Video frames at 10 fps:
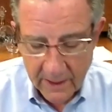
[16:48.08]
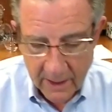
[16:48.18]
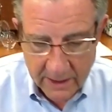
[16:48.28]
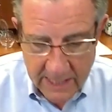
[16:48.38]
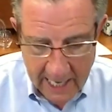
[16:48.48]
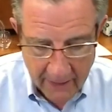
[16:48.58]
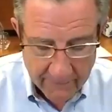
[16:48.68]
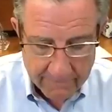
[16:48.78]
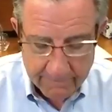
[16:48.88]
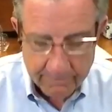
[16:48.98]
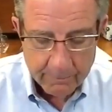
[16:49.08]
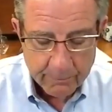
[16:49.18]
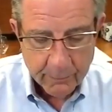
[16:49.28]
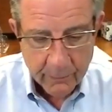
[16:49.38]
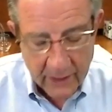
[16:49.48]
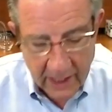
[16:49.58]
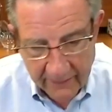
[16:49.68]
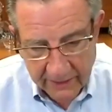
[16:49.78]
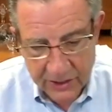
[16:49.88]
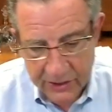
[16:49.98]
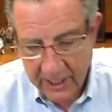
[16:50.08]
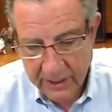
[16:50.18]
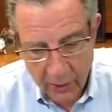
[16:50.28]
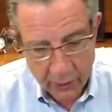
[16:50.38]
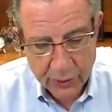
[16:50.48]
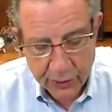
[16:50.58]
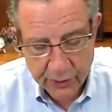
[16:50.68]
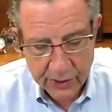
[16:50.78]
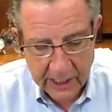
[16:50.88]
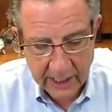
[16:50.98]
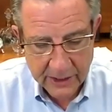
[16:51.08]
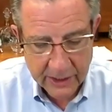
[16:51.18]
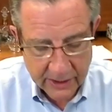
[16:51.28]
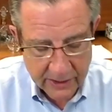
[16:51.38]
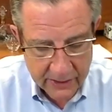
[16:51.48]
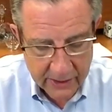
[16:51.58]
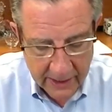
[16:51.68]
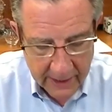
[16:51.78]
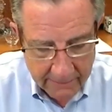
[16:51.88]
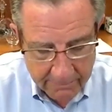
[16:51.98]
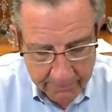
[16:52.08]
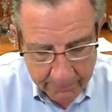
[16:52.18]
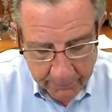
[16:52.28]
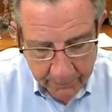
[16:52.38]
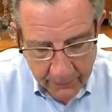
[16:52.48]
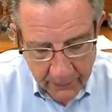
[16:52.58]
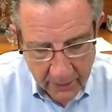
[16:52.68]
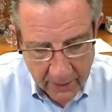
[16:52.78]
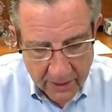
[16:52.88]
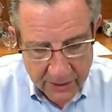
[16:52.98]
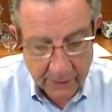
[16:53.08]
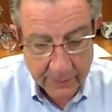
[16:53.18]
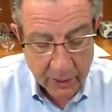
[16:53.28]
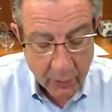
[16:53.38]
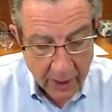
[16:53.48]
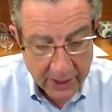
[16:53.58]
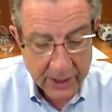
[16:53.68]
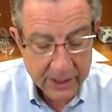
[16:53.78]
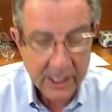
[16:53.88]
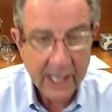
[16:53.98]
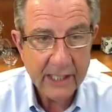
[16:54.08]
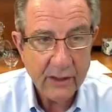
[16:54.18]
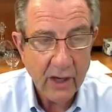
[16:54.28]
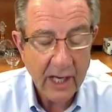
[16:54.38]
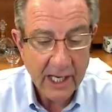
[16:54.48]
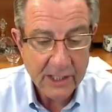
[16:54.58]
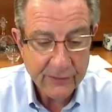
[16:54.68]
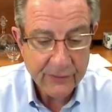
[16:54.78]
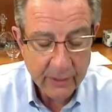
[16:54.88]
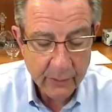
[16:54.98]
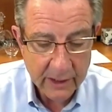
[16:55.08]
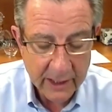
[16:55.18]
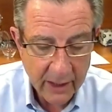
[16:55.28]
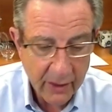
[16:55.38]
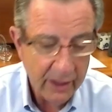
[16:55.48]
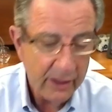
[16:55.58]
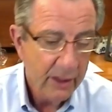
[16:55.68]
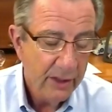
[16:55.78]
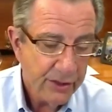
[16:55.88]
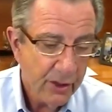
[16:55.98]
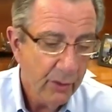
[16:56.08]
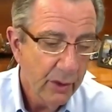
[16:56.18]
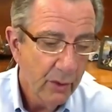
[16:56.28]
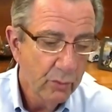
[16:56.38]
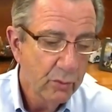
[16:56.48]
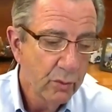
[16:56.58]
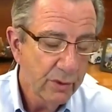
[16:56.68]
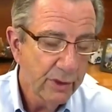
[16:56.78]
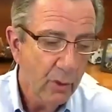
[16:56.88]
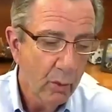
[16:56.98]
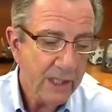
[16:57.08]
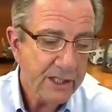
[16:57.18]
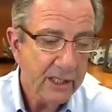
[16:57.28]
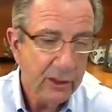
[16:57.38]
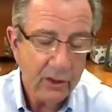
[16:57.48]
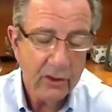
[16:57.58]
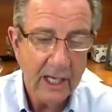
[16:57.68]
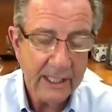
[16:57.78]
Now, having said those 2 sections, some of the questions I get asked frequently are, so, what's it look like?